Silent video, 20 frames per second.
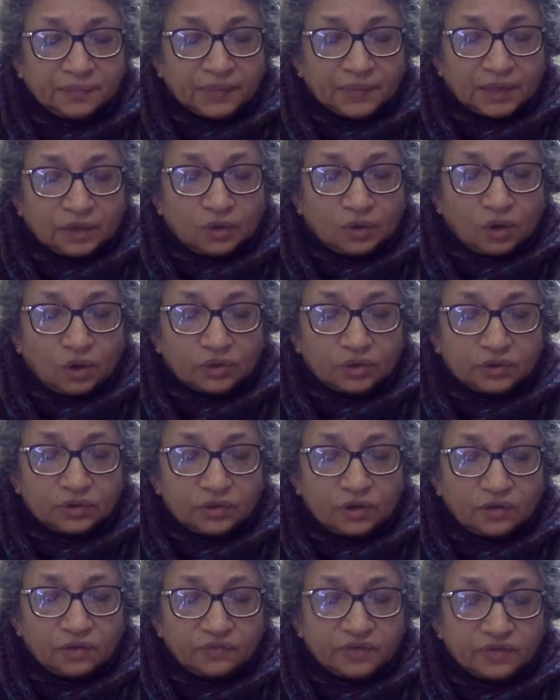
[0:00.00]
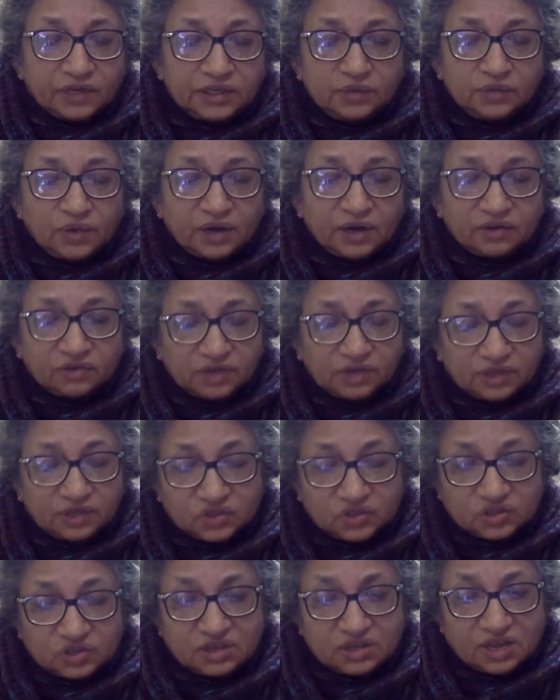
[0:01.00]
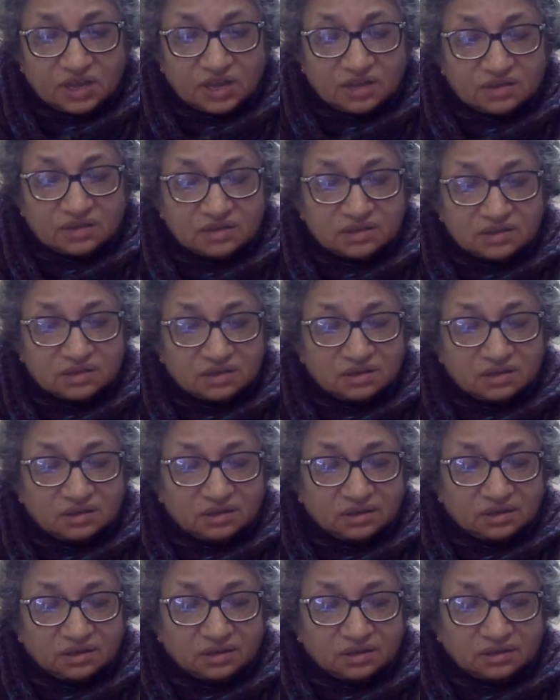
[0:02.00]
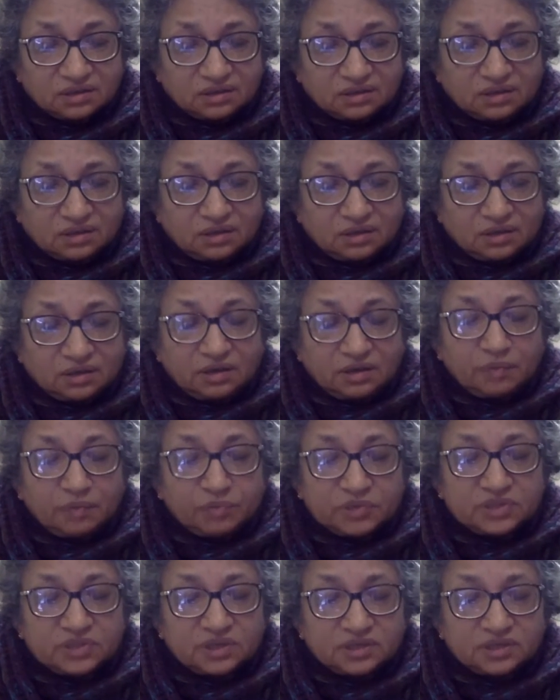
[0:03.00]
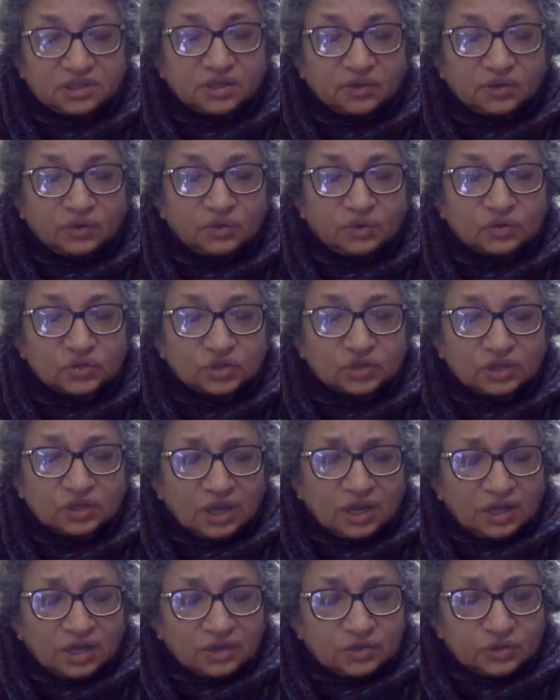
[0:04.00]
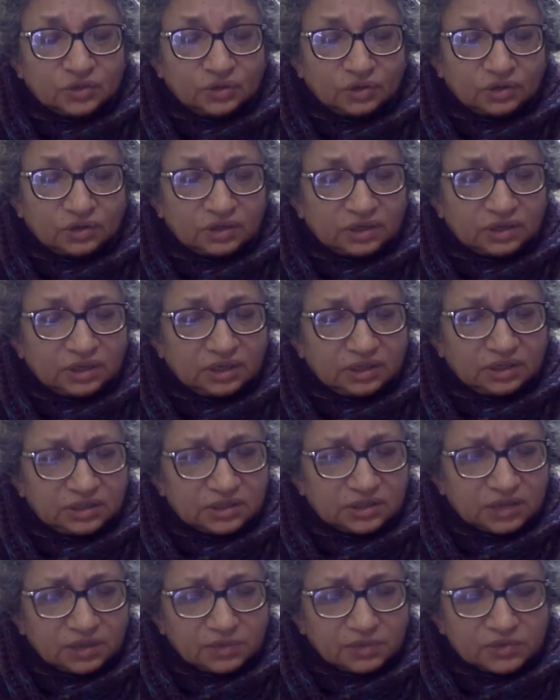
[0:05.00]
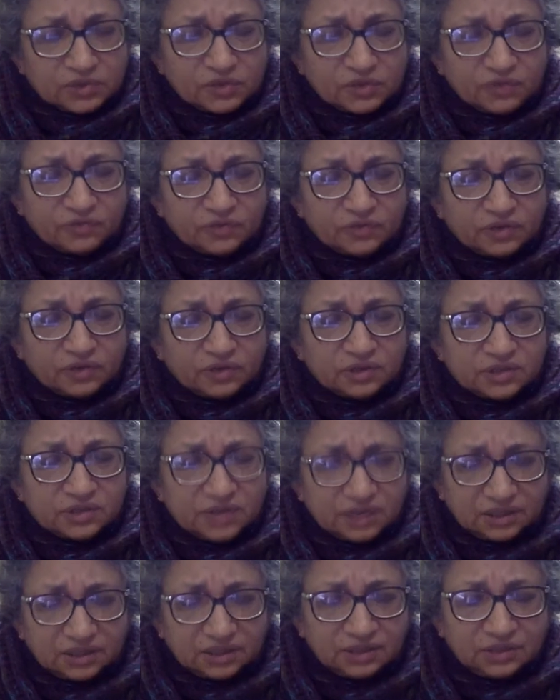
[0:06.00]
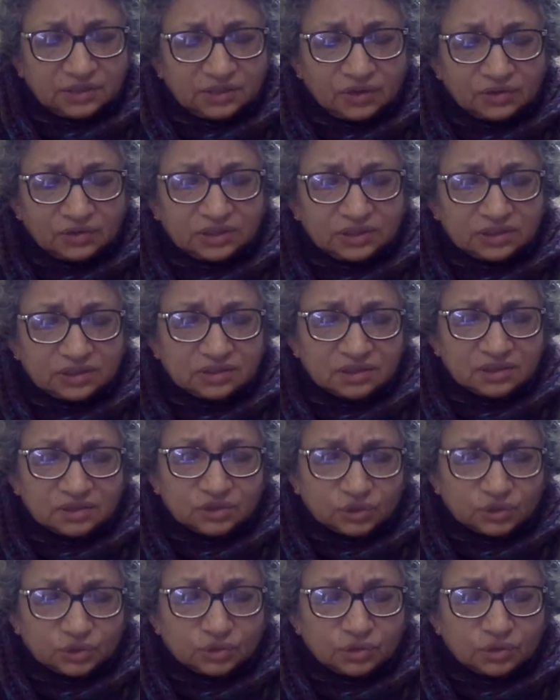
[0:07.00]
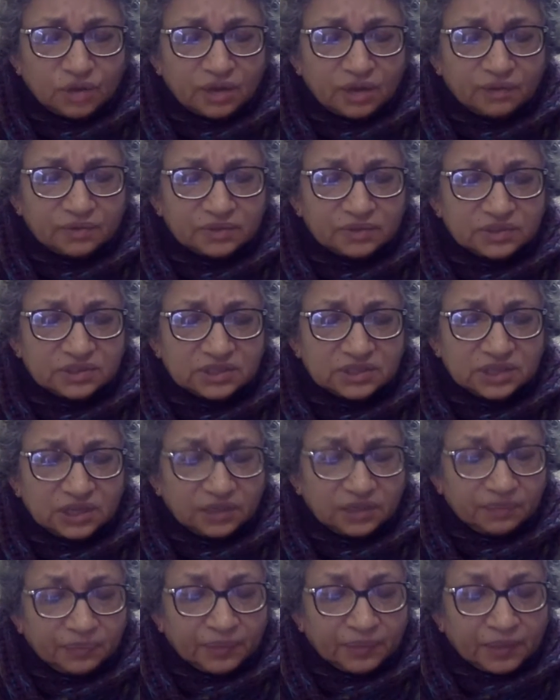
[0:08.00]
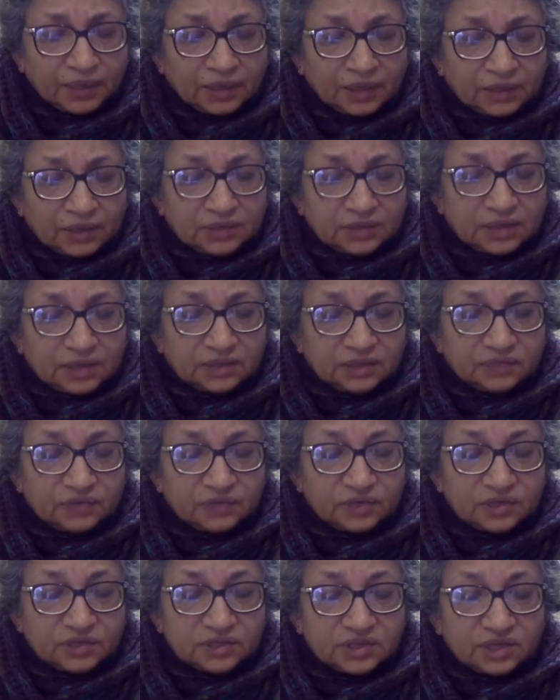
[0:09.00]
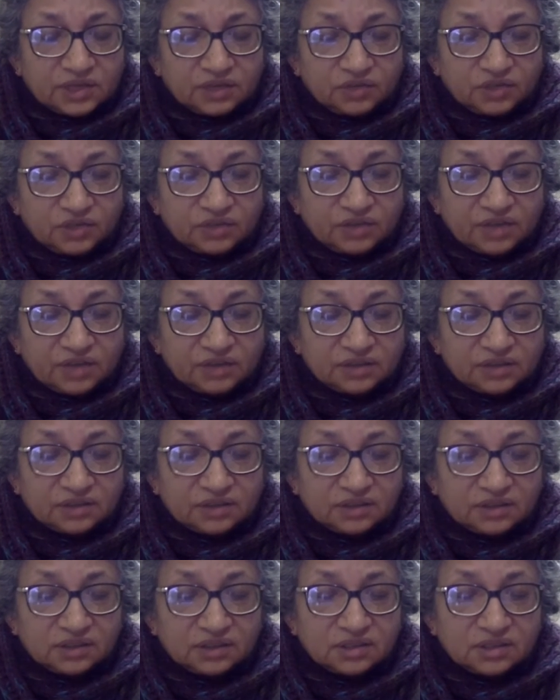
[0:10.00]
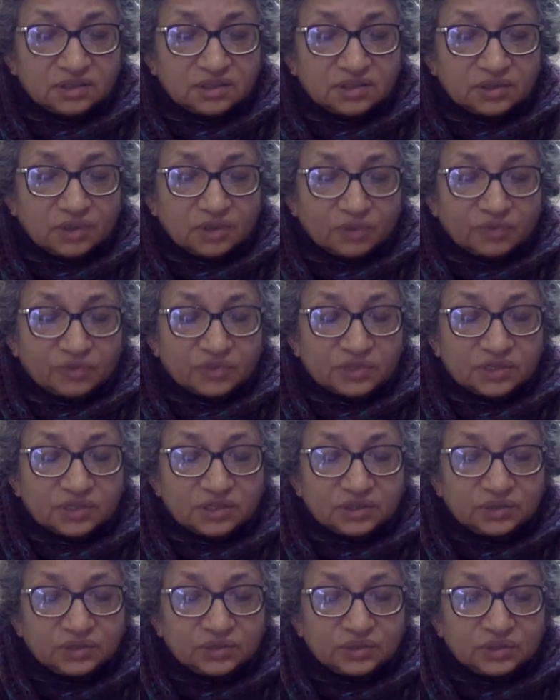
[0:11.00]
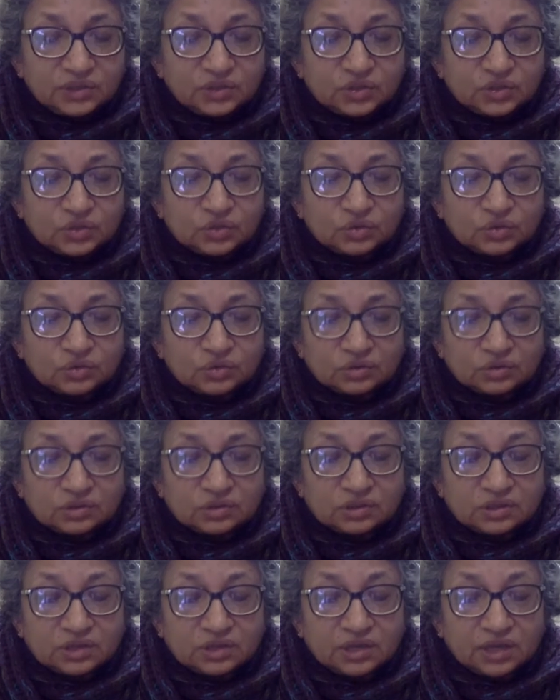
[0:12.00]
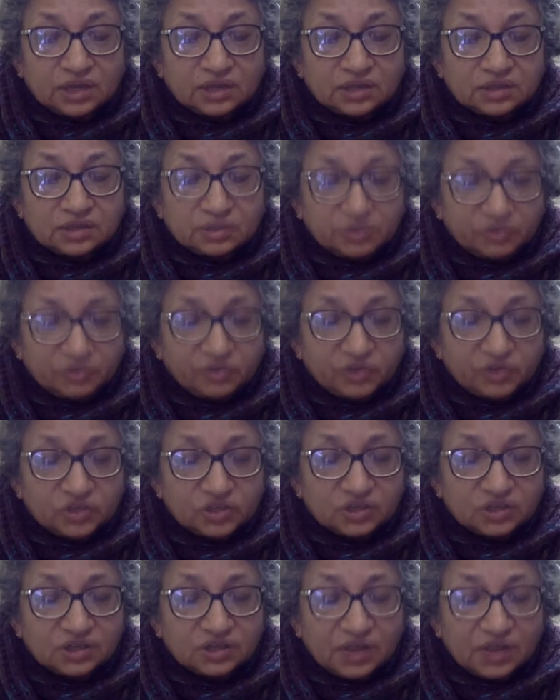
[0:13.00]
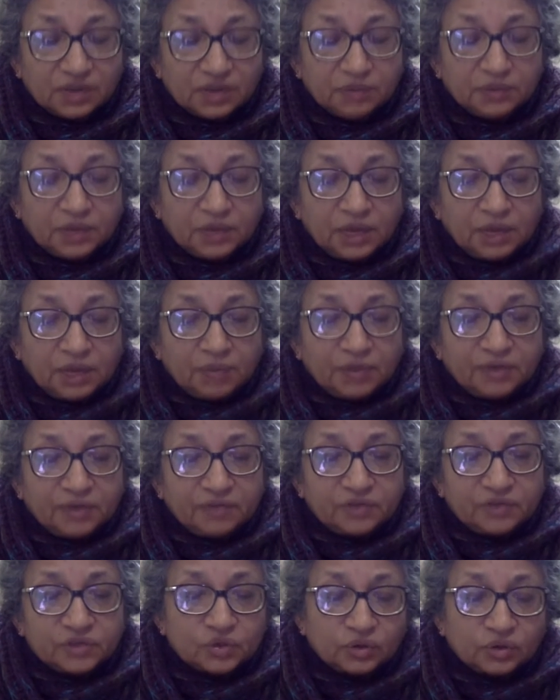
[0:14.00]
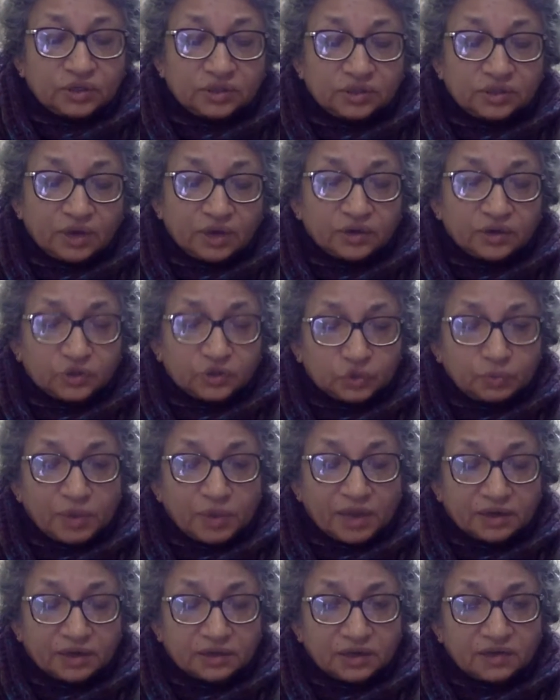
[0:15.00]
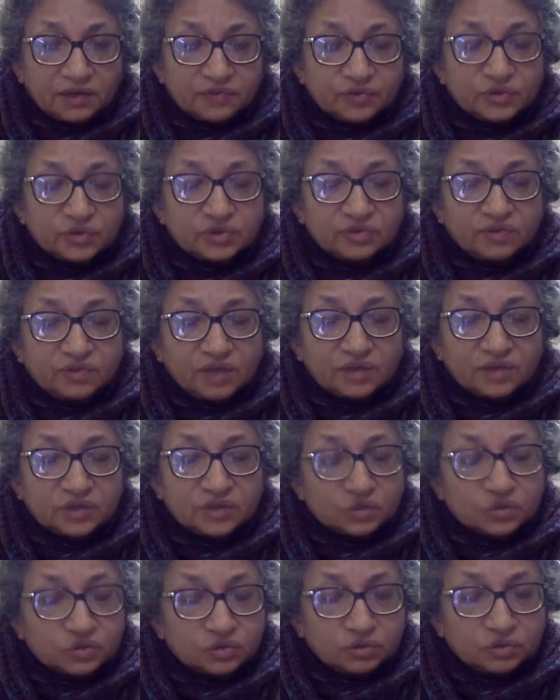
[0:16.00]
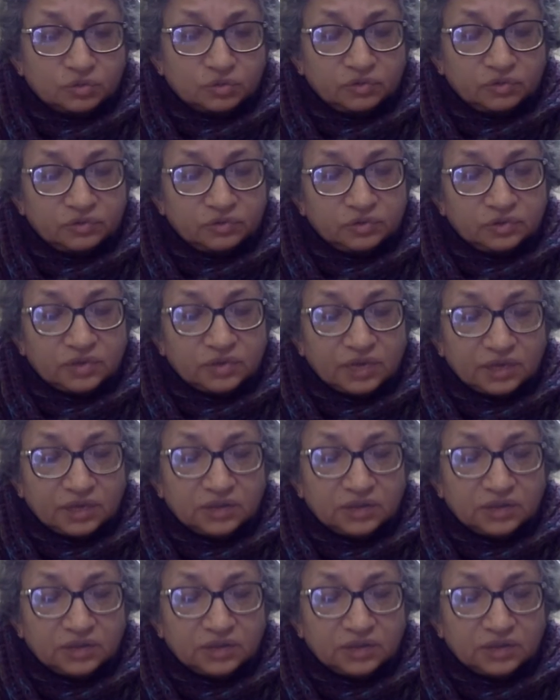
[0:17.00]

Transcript: cordon off any one religion as representing closure. So in terms of sending your thesis through, I would say that if they're saying rewrite the thesis, then obviously you need to get professional help. But if it is only 1 or 2 paragraphs which they've asked you to remove, do that.